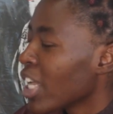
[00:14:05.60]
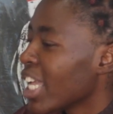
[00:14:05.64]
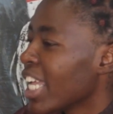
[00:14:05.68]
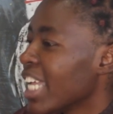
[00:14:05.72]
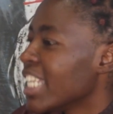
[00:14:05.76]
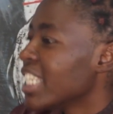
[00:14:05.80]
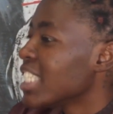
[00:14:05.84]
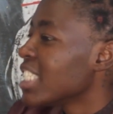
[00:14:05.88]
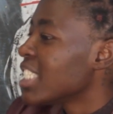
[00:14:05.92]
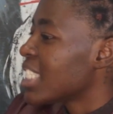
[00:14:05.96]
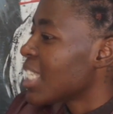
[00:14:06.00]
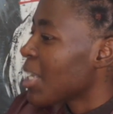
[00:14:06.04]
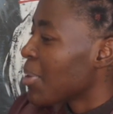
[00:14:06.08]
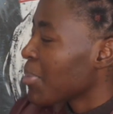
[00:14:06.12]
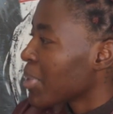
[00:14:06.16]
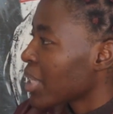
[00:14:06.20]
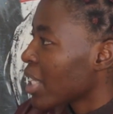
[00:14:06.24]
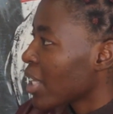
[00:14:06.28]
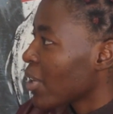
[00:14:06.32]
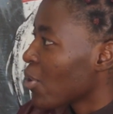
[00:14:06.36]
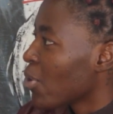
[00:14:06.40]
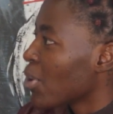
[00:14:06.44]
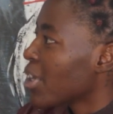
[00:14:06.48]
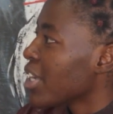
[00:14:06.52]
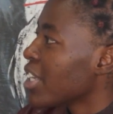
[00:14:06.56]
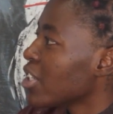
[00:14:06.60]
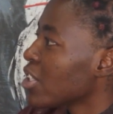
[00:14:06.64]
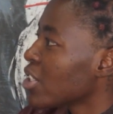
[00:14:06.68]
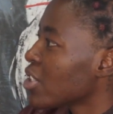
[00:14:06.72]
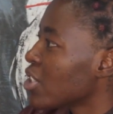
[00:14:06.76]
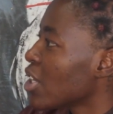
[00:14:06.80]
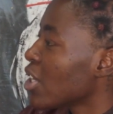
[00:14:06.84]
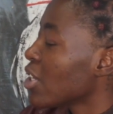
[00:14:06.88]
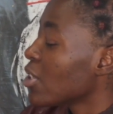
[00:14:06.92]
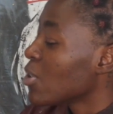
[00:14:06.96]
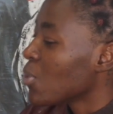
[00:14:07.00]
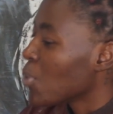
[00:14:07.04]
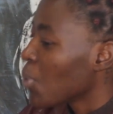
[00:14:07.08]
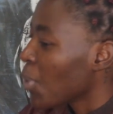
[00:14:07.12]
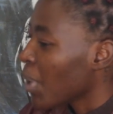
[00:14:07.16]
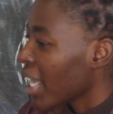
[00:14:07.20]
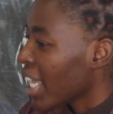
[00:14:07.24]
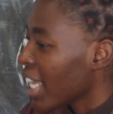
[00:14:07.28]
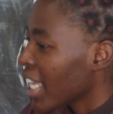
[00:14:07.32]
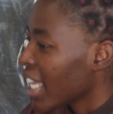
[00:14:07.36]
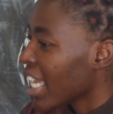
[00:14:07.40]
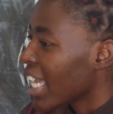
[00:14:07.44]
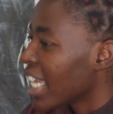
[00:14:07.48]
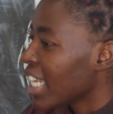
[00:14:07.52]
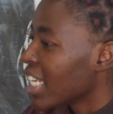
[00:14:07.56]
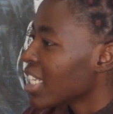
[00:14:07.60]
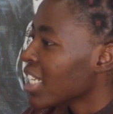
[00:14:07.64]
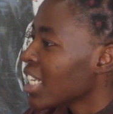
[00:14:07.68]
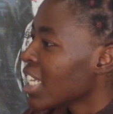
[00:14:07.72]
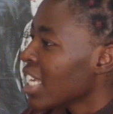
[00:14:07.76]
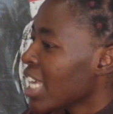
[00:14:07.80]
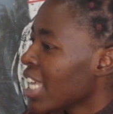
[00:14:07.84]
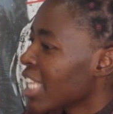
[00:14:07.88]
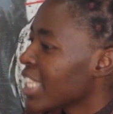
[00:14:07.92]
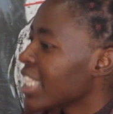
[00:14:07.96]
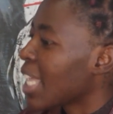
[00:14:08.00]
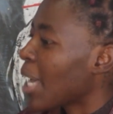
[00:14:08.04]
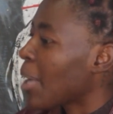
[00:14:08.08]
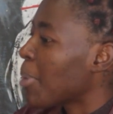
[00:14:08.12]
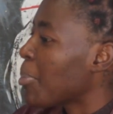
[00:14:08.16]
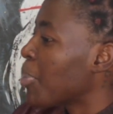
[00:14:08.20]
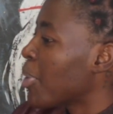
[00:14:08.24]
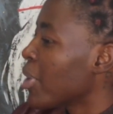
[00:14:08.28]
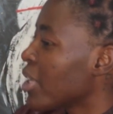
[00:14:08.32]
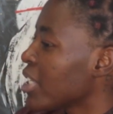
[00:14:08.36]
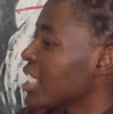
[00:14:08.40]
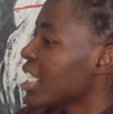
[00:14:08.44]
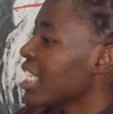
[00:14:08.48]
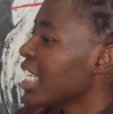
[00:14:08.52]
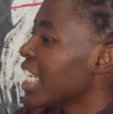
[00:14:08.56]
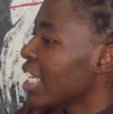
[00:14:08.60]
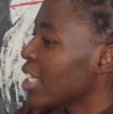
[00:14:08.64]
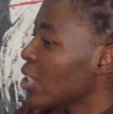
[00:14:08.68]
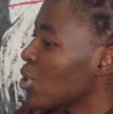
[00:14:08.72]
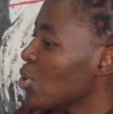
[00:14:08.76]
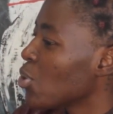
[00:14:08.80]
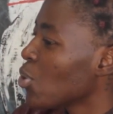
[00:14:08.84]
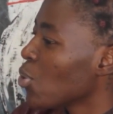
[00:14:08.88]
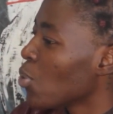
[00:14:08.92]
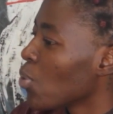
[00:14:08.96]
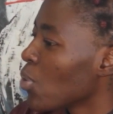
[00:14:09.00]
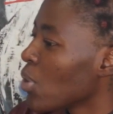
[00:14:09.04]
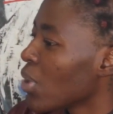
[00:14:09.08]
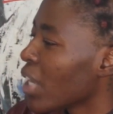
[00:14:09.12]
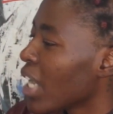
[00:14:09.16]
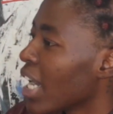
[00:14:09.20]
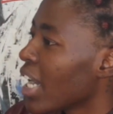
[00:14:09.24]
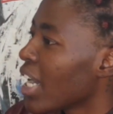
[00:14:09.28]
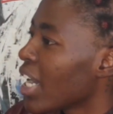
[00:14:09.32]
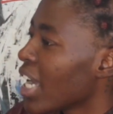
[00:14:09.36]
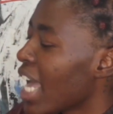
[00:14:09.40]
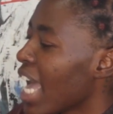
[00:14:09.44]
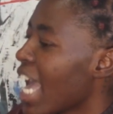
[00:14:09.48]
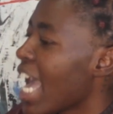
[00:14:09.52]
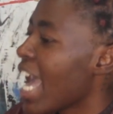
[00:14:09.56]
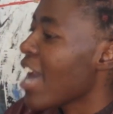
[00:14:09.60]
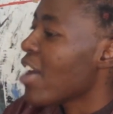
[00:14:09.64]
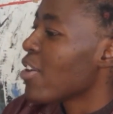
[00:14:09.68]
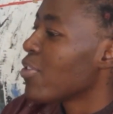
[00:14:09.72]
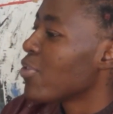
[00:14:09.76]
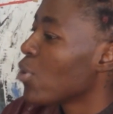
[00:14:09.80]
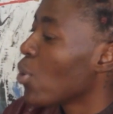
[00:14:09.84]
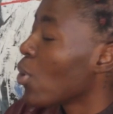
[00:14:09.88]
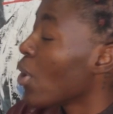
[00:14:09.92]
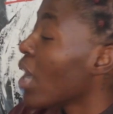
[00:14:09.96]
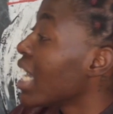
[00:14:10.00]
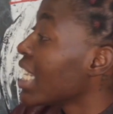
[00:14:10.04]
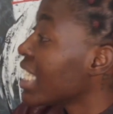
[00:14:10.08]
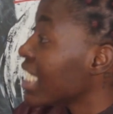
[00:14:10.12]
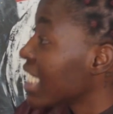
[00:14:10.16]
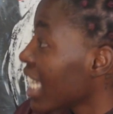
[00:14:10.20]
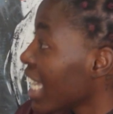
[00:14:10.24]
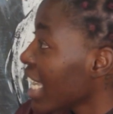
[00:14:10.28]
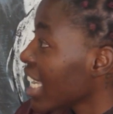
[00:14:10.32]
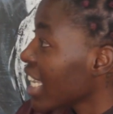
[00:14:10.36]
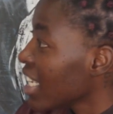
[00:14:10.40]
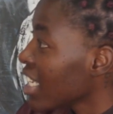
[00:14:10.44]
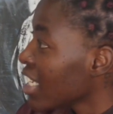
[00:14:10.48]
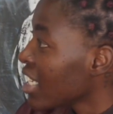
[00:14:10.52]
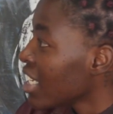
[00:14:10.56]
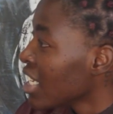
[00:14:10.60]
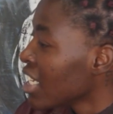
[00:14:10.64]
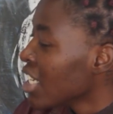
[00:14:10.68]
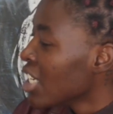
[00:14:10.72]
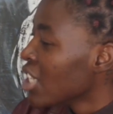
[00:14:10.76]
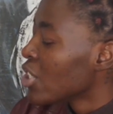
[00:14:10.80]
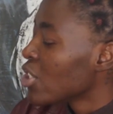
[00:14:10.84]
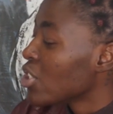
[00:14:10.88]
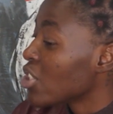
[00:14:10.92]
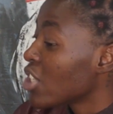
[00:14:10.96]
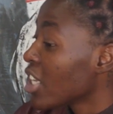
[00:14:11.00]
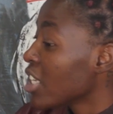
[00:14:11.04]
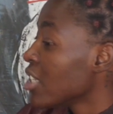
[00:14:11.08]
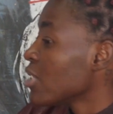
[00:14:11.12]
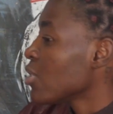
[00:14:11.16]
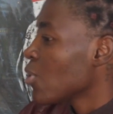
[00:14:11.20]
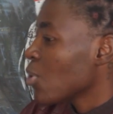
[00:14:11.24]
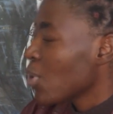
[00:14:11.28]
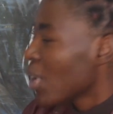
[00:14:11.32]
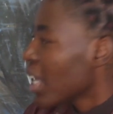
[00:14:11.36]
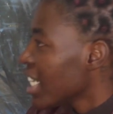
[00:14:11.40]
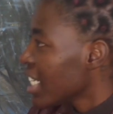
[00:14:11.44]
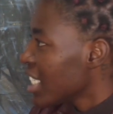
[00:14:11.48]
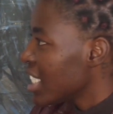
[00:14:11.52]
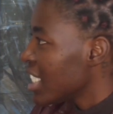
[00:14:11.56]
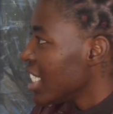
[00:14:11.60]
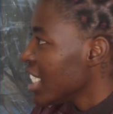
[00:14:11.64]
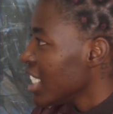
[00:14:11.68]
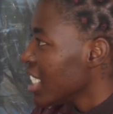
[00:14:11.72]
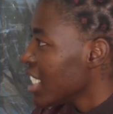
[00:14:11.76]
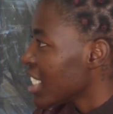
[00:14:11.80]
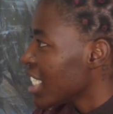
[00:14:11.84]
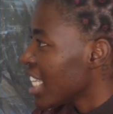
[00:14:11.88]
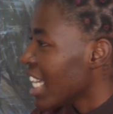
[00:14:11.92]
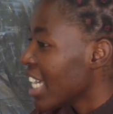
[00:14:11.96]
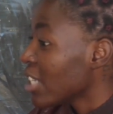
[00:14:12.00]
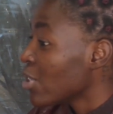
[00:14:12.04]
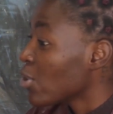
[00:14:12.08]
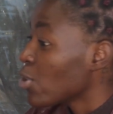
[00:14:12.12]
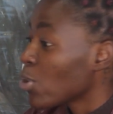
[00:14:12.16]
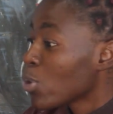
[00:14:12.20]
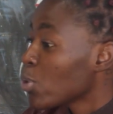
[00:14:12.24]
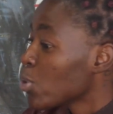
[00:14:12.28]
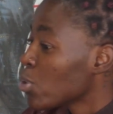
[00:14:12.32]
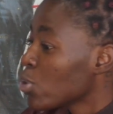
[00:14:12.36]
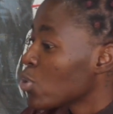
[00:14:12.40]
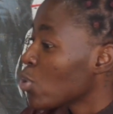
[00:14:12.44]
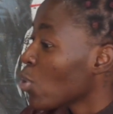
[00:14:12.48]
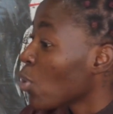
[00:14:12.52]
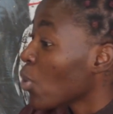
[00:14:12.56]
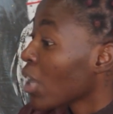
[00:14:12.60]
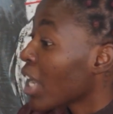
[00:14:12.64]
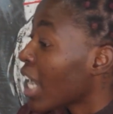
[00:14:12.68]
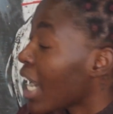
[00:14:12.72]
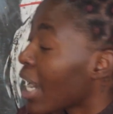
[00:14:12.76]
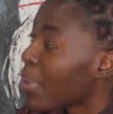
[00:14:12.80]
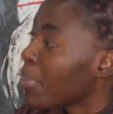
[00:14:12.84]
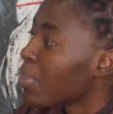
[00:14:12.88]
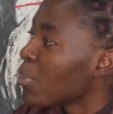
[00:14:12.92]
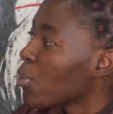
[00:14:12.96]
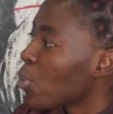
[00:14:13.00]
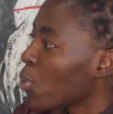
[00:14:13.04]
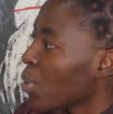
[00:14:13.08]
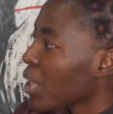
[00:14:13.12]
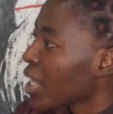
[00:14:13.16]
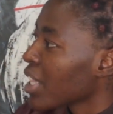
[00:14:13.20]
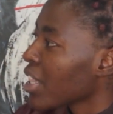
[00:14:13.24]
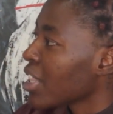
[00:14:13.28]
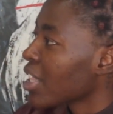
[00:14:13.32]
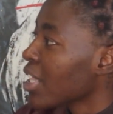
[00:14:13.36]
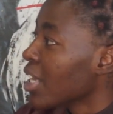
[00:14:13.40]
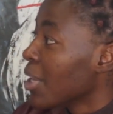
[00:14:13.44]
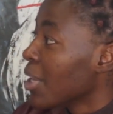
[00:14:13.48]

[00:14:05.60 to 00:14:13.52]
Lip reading: in something or in a certain way, and that person has to have or attain certain qualities, and those don't come with